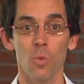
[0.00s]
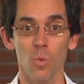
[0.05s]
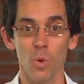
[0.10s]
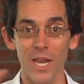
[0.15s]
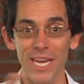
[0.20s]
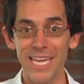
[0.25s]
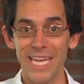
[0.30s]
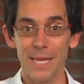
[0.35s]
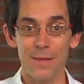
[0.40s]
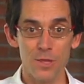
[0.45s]

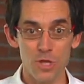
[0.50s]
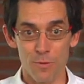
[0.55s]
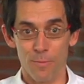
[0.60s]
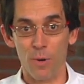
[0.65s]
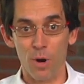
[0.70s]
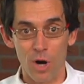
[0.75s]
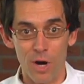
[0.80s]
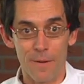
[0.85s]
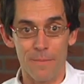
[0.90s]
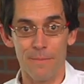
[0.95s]
what each
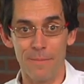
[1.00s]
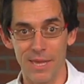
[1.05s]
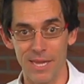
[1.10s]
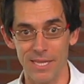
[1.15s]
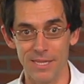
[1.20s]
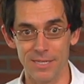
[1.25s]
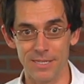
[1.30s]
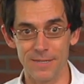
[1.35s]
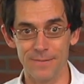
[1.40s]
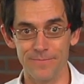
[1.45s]
part
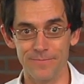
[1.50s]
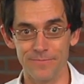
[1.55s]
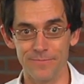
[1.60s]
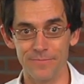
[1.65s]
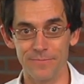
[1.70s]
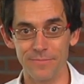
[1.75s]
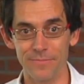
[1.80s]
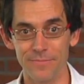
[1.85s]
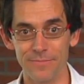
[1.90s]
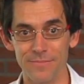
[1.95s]
means.
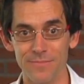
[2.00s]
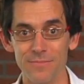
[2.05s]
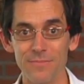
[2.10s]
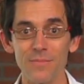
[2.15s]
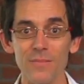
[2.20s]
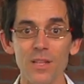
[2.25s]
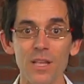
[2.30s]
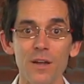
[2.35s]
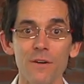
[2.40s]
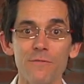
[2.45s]

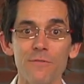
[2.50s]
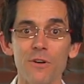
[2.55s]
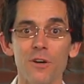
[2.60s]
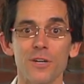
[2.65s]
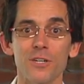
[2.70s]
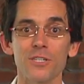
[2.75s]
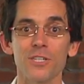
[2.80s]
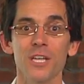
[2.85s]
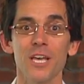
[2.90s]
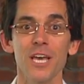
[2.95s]

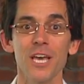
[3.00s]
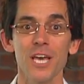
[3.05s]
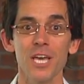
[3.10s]
First,